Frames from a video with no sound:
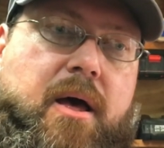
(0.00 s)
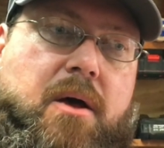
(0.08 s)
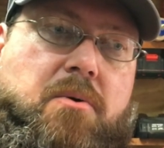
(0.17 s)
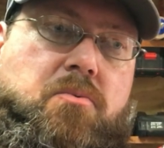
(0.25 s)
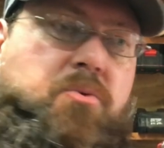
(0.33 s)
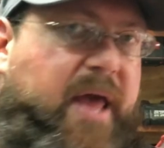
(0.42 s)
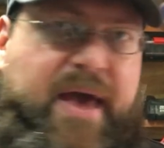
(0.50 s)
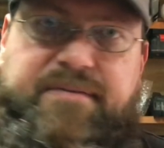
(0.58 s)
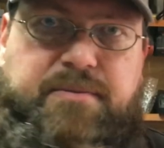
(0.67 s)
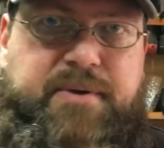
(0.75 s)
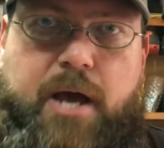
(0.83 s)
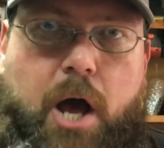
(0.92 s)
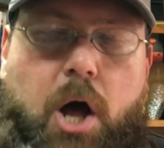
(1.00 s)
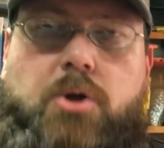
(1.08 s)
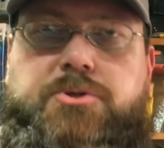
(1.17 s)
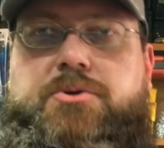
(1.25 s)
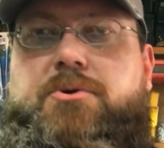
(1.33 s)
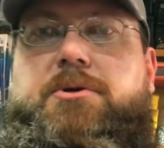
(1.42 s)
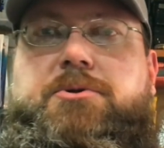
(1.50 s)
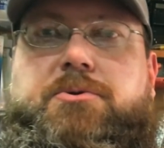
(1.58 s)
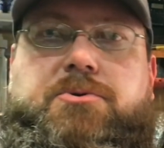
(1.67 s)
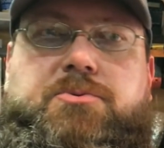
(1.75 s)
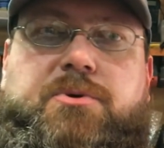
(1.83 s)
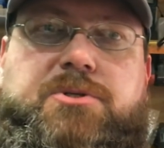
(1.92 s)
would have to be altered.
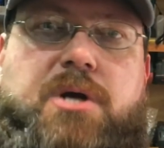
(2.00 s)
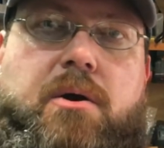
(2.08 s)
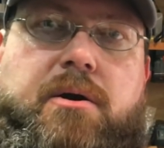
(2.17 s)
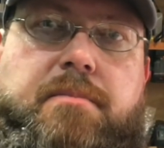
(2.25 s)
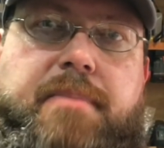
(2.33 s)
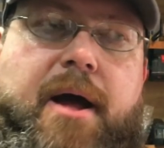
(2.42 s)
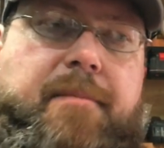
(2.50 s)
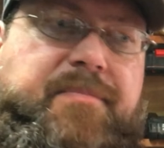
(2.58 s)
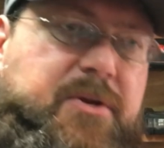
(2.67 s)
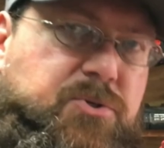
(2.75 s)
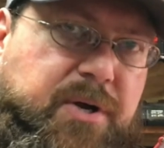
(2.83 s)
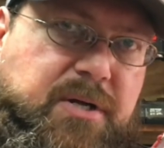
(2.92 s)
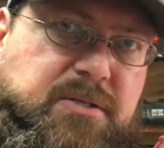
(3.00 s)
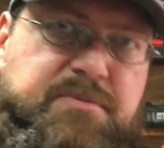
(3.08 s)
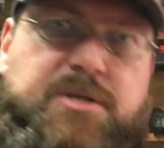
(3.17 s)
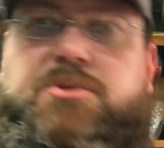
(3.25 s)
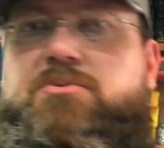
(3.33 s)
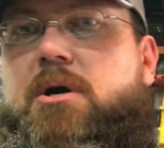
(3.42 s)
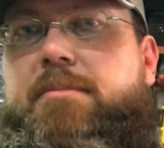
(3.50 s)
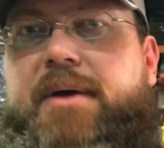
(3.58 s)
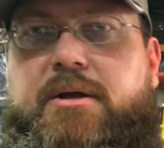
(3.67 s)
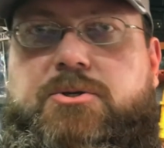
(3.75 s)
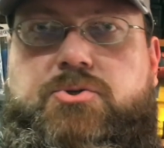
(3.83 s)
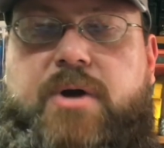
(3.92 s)
We're talking about transmission, we're talking
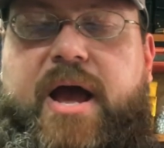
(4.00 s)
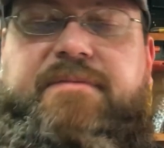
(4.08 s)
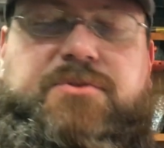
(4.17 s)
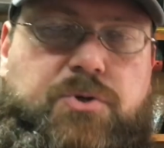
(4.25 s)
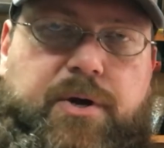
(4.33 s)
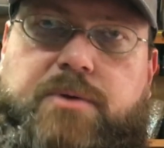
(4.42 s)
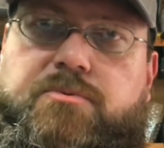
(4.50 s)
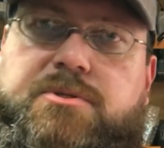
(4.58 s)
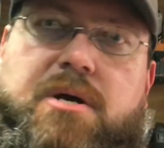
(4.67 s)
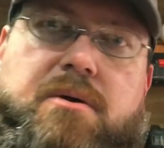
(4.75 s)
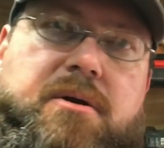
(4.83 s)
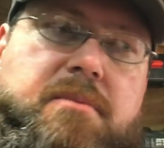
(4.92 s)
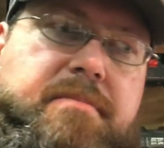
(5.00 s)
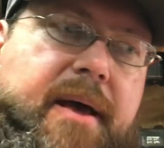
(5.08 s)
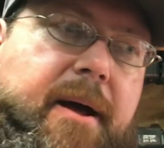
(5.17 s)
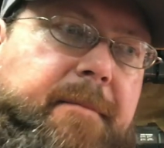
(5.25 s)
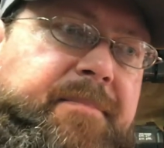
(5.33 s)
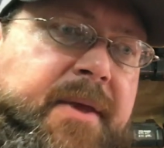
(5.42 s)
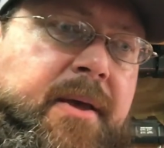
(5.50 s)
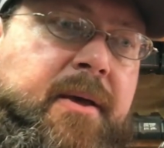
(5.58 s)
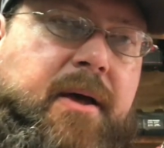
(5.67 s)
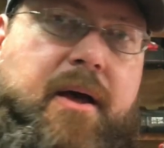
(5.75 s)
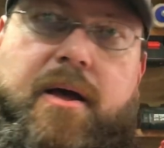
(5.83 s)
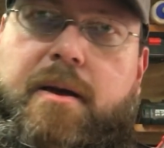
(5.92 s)
about drivetrain, we're talking about
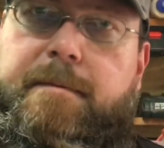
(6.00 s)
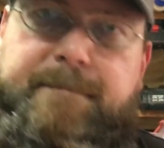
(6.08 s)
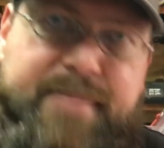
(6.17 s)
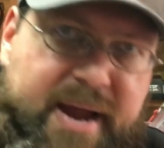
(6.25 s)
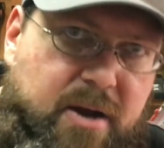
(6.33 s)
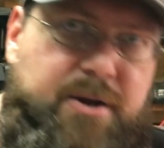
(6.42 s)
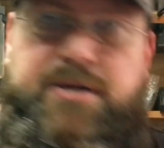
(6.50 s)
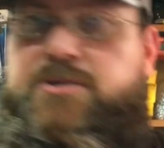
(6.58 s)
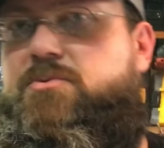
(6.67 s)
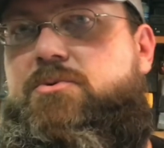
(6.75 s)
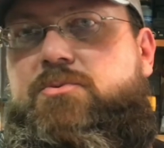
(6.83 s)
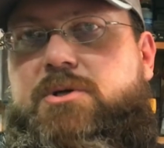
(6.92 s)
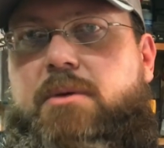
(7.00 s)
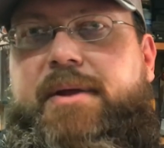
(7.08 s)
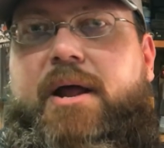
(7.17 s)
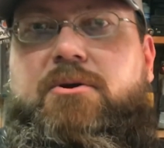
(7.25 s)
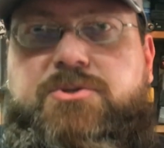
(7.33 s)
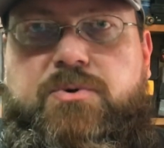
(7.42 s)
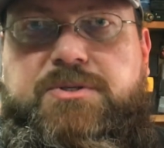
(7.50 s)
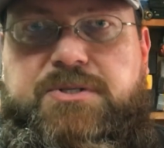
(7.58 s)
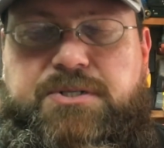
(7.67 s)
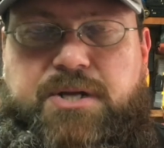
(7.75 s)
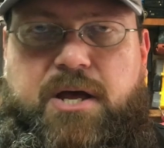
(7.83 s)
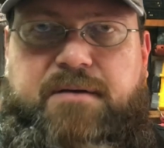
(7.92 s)
bearings, we're talking about all sorts of
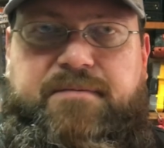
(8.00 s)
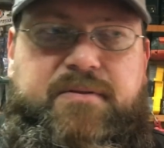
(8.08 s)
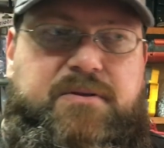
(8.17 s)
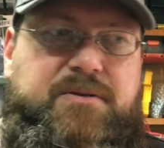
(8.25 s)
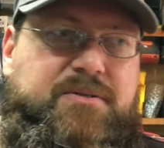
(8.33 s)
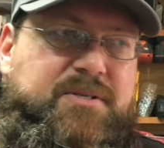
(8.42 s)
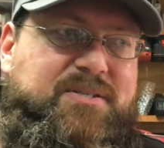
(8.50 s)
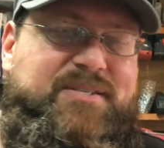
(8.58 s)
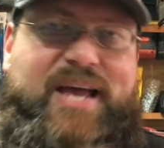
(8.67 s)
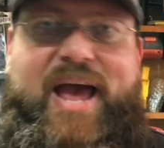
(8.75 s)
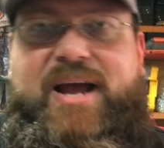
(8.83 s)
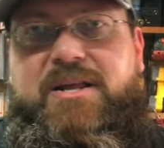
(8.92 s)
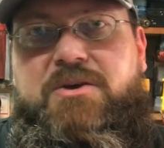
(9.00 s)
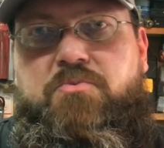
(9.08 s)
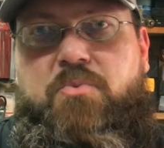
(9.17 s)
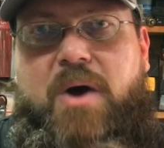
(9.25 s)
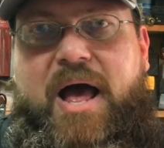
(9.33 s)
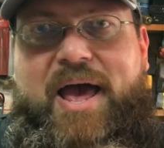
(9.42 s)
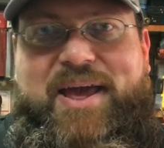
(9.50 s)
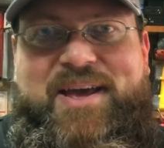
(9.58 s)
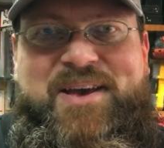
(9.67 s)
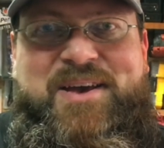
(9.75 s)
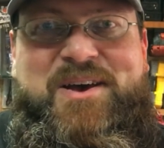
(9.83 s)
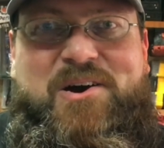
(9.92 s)
stuff. This is exactly why
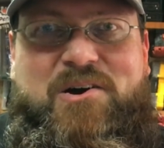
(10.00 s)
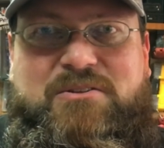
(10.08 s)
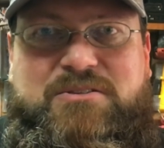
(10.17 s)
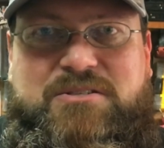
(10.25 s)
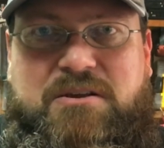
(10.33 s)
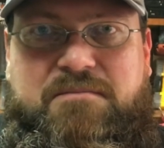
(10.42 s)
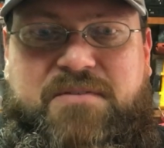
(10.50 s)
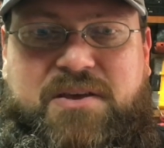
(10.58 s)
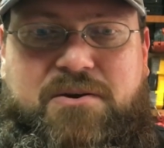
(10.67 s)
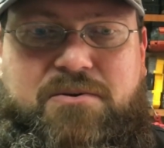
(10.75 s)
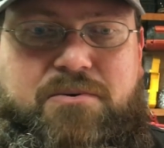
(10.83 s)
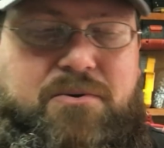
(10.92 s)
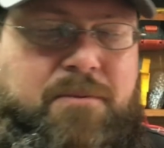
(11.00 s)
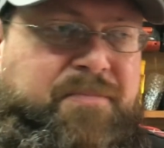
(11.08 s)
on some vehicles